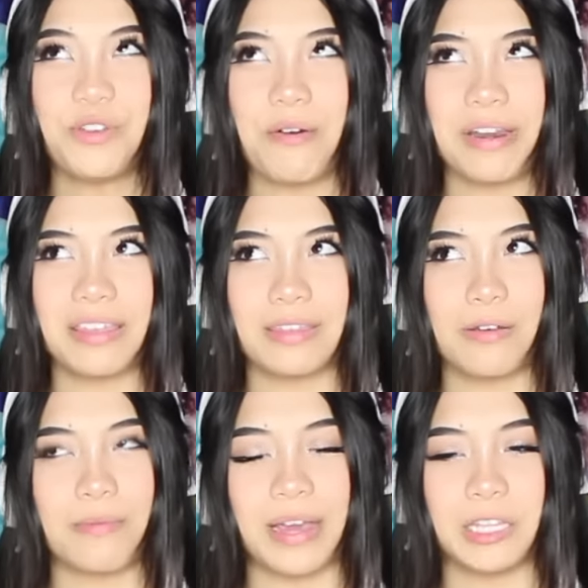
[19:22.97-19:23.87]
You know anything
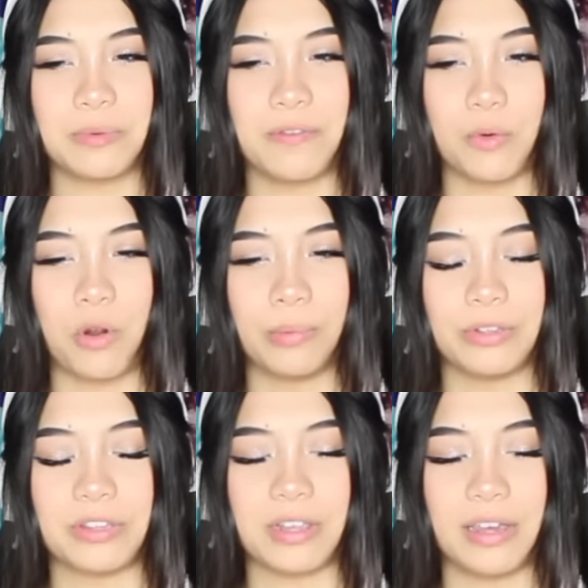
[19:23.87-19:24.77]
that reminds me of the
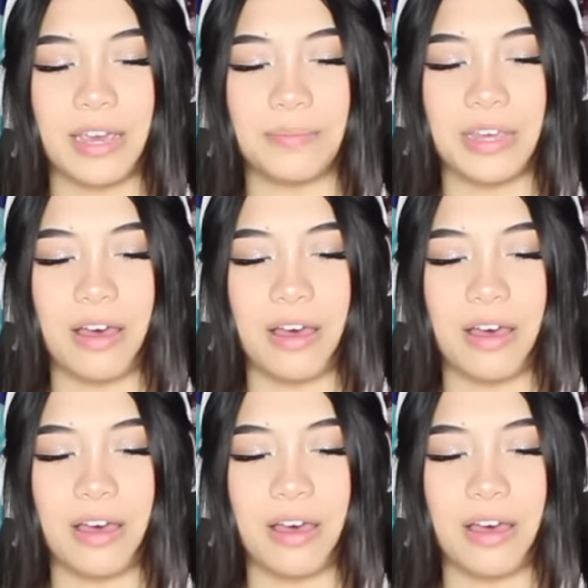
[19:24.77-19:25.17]
Warblers is gonna get